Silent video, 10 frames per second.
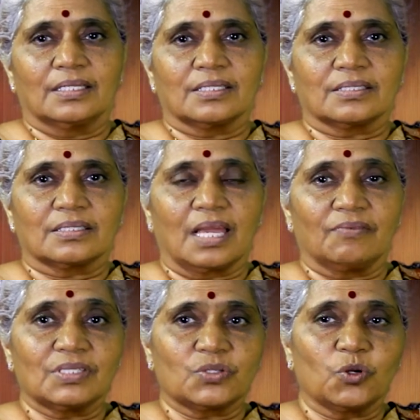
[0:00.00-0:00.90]
So I
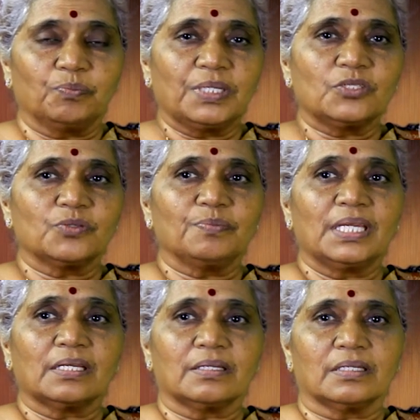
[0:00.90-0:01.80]
was hoping to
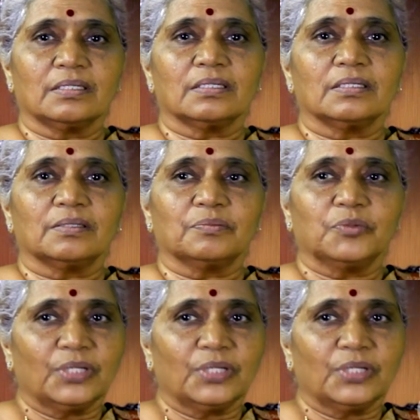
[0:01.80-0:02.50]
make more